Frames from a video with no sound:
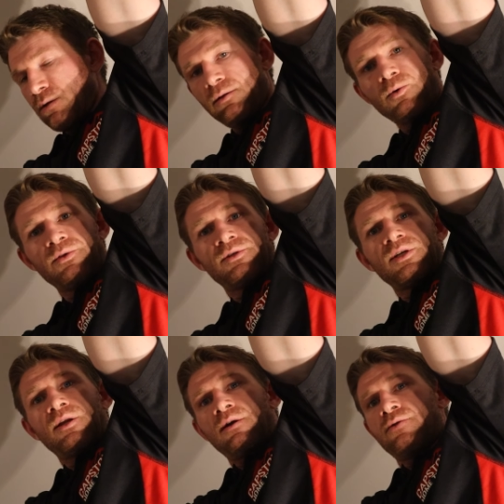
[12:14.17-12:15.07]
lower the
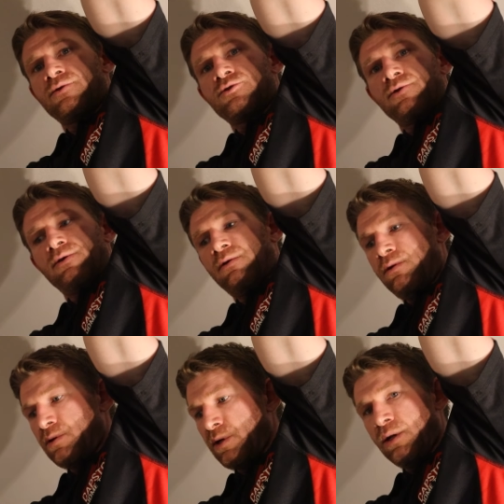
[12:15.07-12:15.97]
setting on the
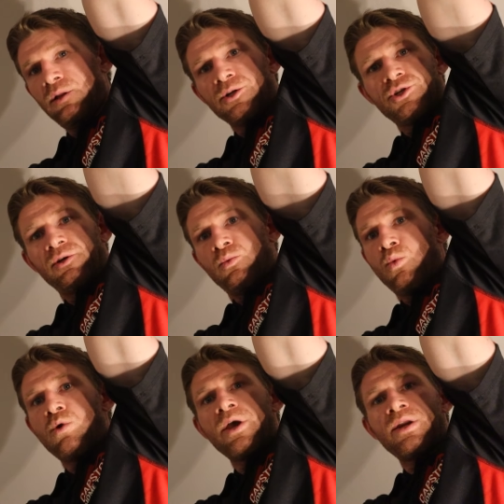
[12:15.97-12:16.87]
drill, clutch it
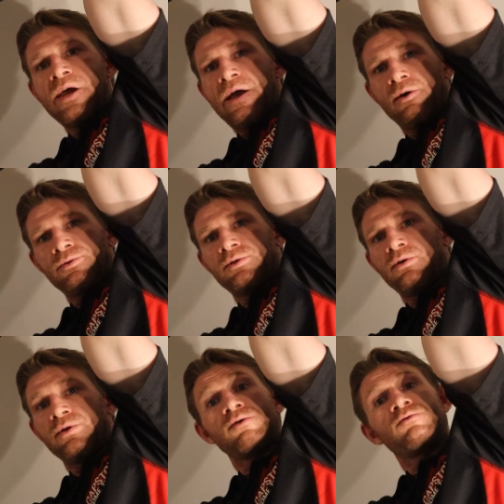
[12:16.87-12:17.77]
way down
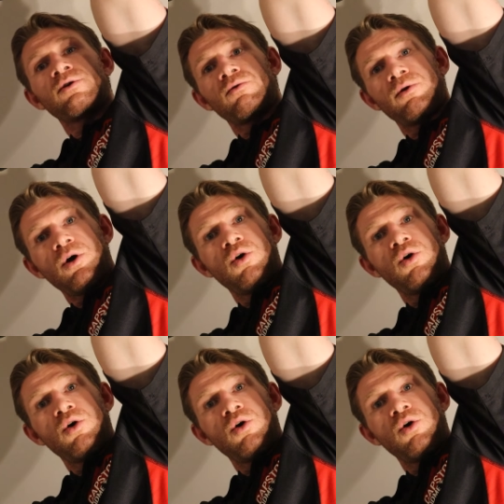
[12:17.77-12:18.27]
so that you don't